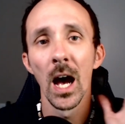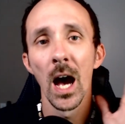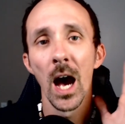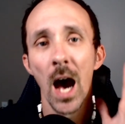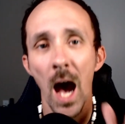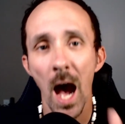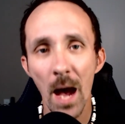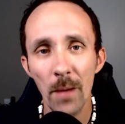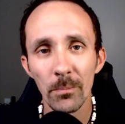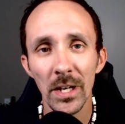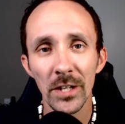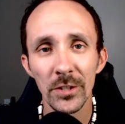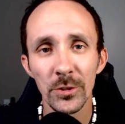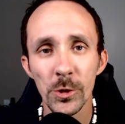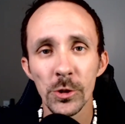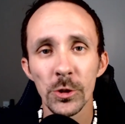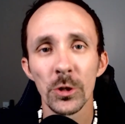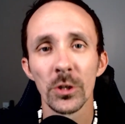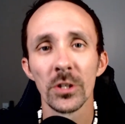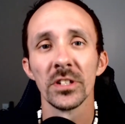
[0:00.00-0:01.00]
I'm not too
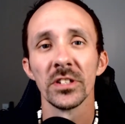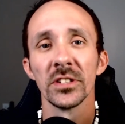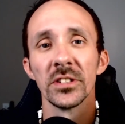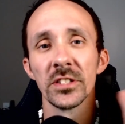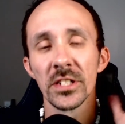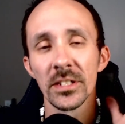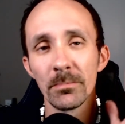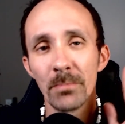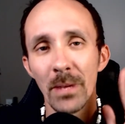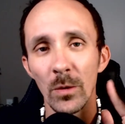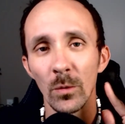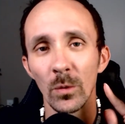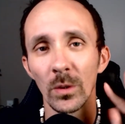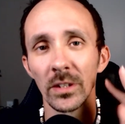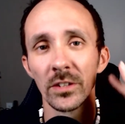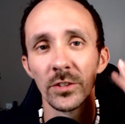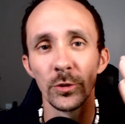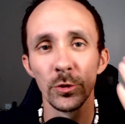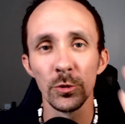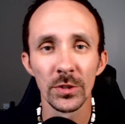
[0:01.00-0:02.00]
sure. You just may want to
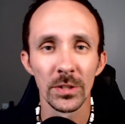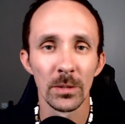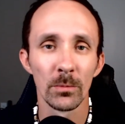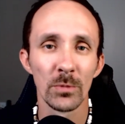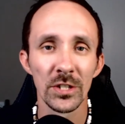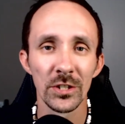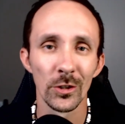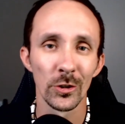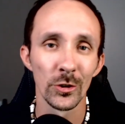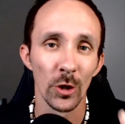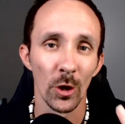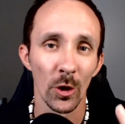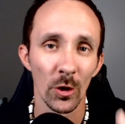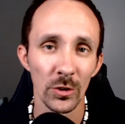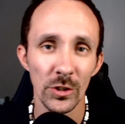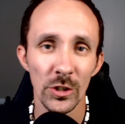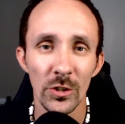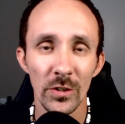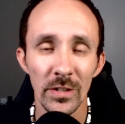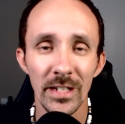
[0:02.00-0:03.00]
do some research on
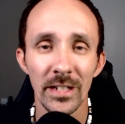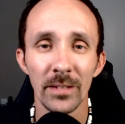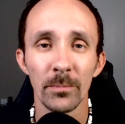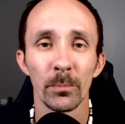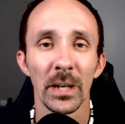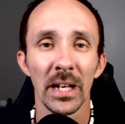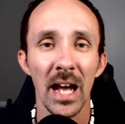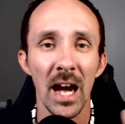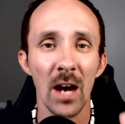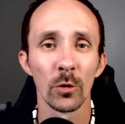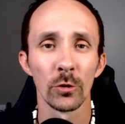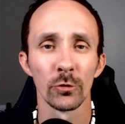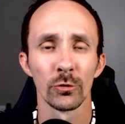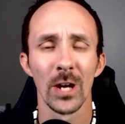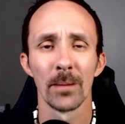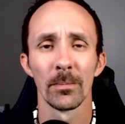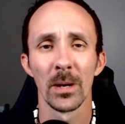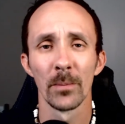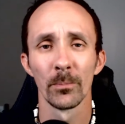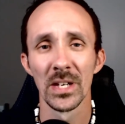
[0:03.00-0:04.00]
your end, but I will try
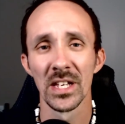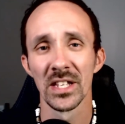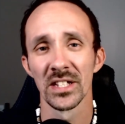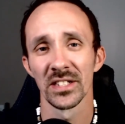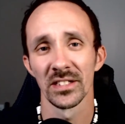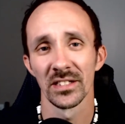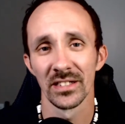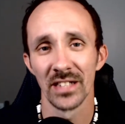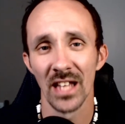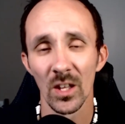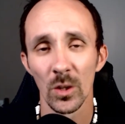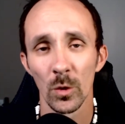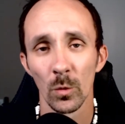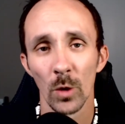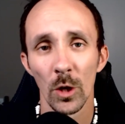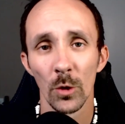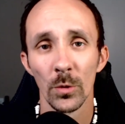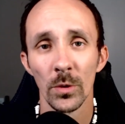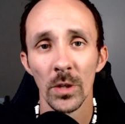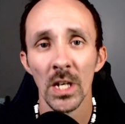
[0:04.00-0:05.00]
my best down the
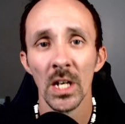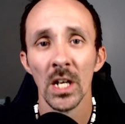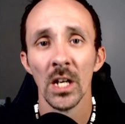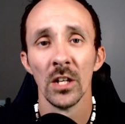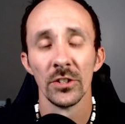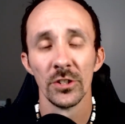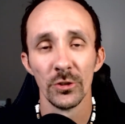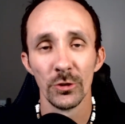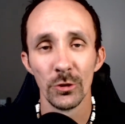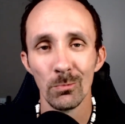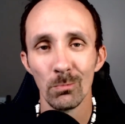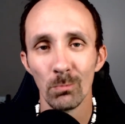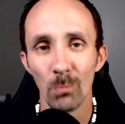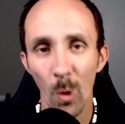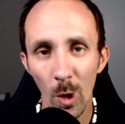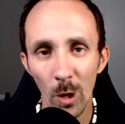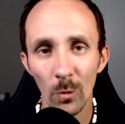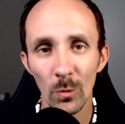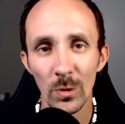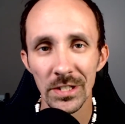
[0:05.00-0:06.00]
road to do
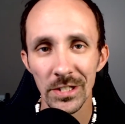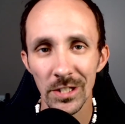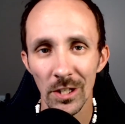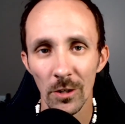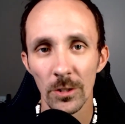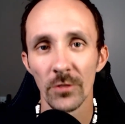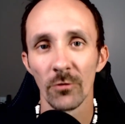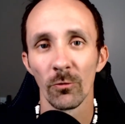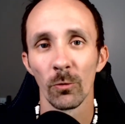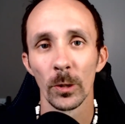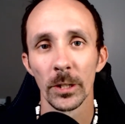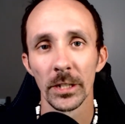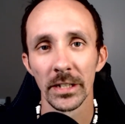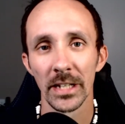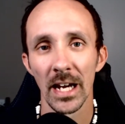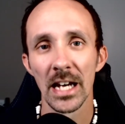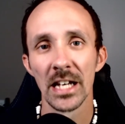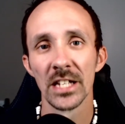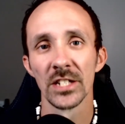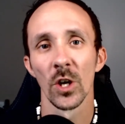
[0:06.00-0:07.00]
more research for you
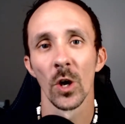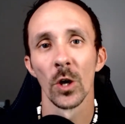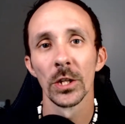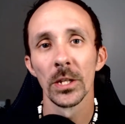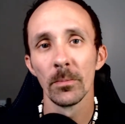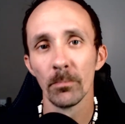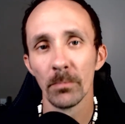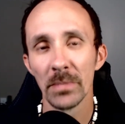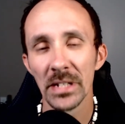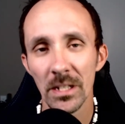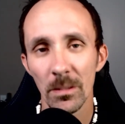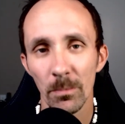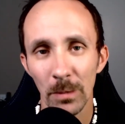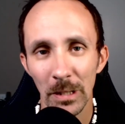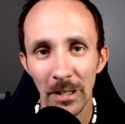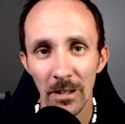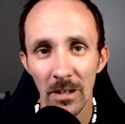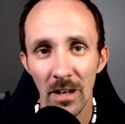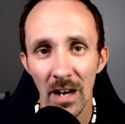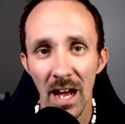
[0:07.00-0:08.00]
guys on the media
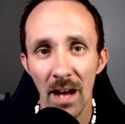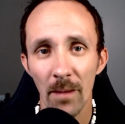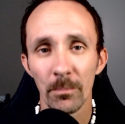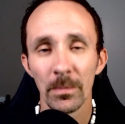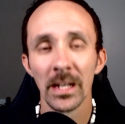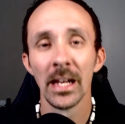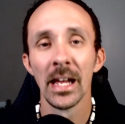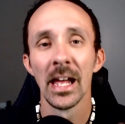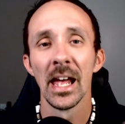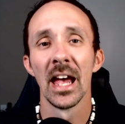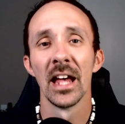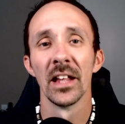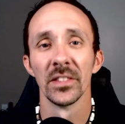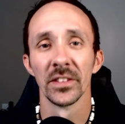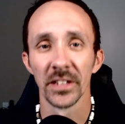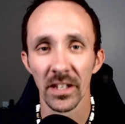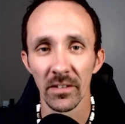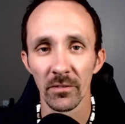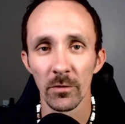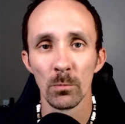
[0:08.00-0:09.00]
player app
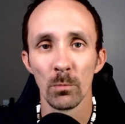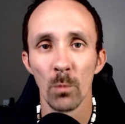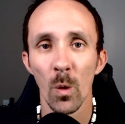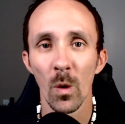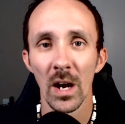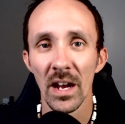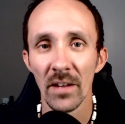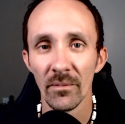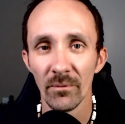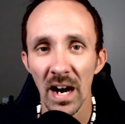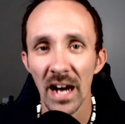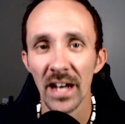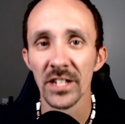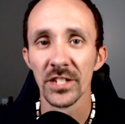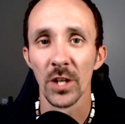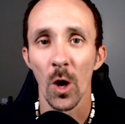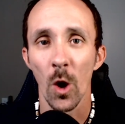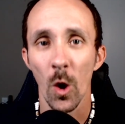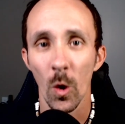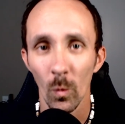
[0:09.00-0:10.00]
and give you more advice
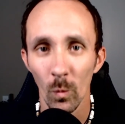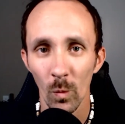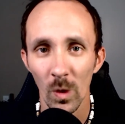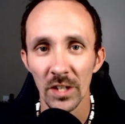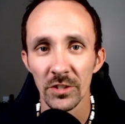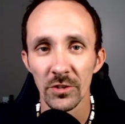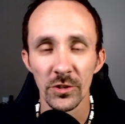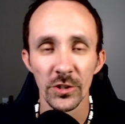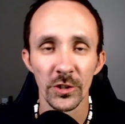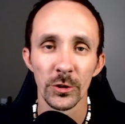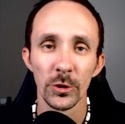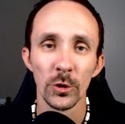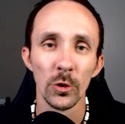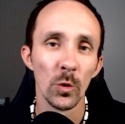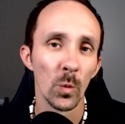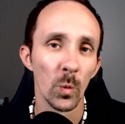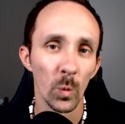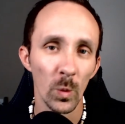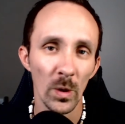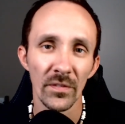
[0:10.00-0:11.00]
on what you should do
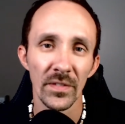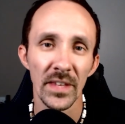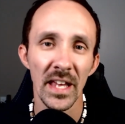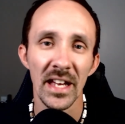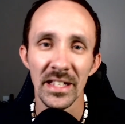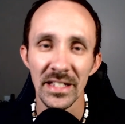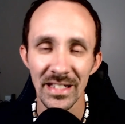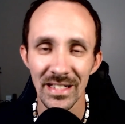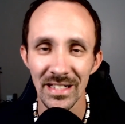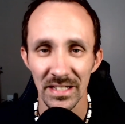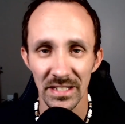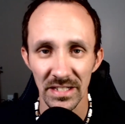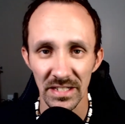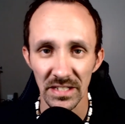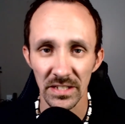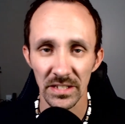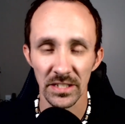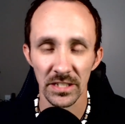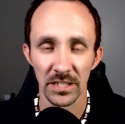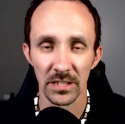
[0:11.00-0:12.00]
with that instance.